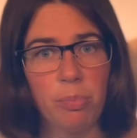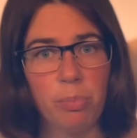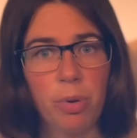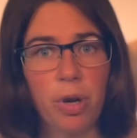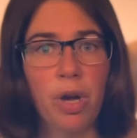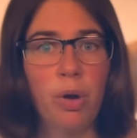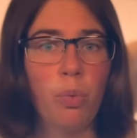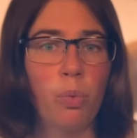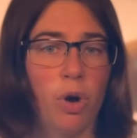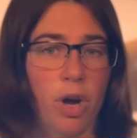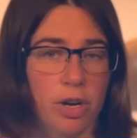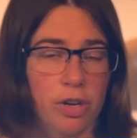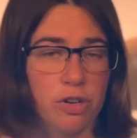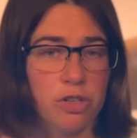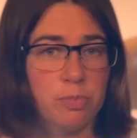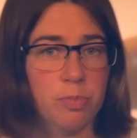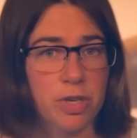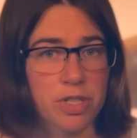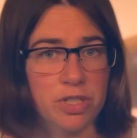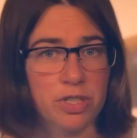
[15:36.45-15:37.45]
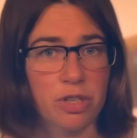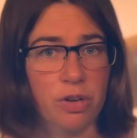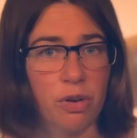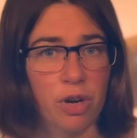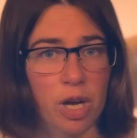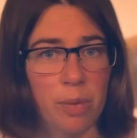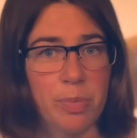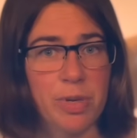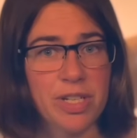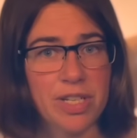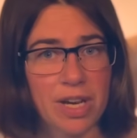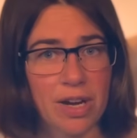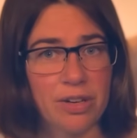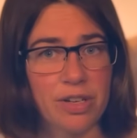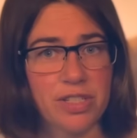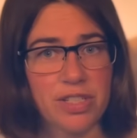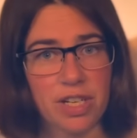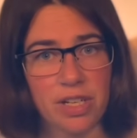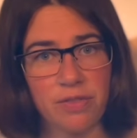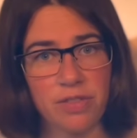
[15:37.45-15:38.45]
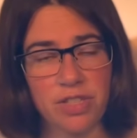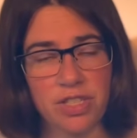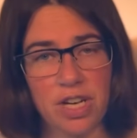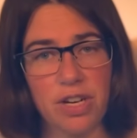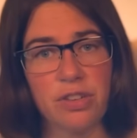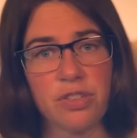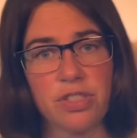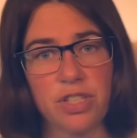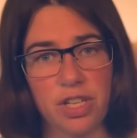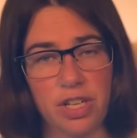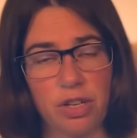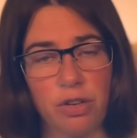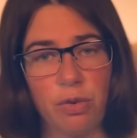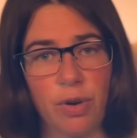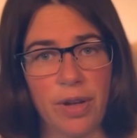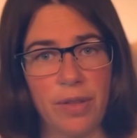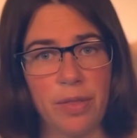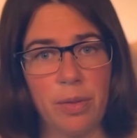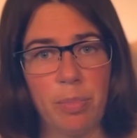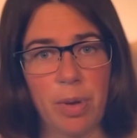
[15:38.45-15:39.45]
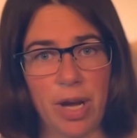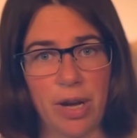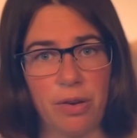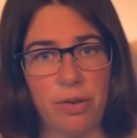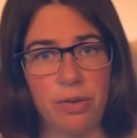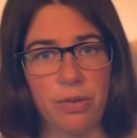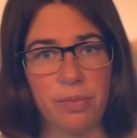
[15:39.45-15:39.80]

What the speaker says: but walkers must go up and down a set of stairs to get around the bow.